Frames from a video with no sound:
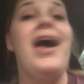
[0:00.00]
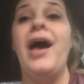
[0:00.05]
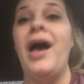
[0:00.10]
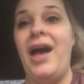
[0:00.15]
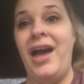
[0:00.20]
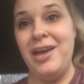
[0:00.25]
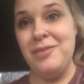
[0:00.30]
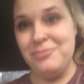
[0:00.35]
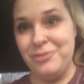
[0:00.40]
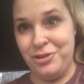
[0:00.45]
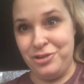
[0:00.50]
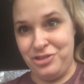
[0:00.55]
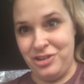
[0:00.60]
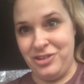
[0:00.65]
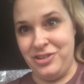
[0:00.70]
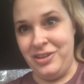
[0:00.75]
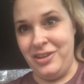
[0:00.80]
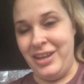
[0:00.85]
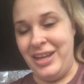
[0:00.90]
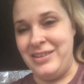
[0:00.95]
I'm allergic
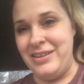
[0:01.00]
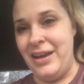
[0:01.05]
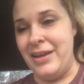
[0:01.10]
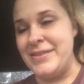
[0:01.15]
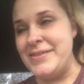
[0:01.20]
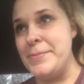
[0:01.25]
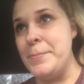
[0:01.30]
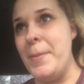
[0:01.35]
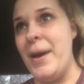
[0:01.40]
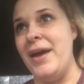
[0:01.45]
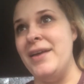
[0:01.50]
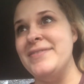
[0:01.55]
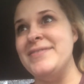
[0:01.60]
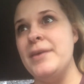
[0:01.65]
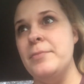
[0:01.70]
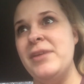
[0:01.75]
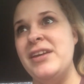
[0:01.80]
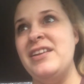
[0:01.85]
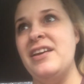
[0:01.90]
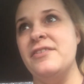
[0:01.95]
to latex, but
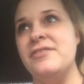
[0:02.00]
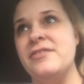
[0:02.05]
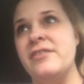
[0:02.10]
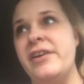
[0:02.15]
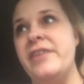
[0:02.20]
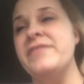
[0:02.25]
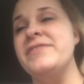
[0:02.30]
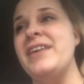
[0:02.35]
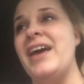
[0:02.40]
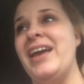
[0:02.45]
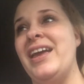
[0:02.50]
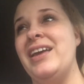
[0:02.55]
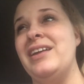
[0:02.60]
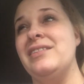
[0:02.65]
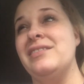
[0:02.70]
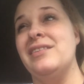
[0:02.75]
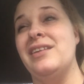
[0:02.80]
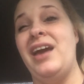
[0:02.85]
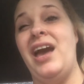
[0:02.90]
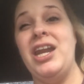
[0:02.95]
some latex gloves I
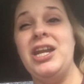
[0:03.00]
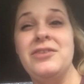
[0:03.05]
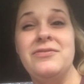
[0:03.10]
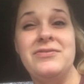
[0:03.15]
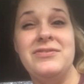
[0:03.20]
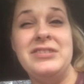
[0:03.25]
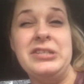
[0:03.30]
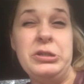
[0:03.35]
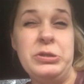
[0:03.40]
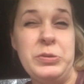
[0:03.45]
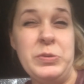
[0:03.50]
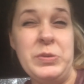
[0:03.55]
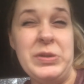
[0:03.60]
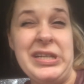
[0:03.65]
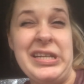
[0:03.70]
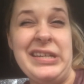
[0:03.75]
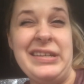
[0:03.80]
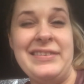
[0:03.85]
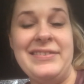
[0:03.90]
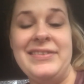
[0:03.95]
can kind of deal
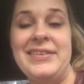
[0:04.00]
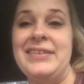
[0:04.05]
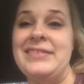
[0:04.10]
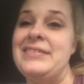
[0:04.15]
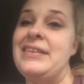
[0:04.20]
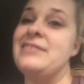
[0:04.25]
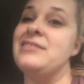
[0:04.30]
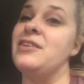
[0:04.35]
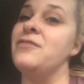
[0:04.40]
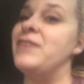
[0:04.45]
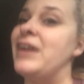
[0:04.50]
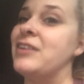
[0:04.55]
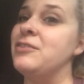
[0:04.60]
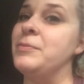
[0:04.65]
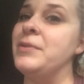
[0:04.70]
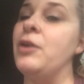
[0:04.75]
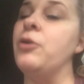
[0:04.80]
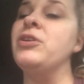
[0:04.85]
with. It doesn't affect me.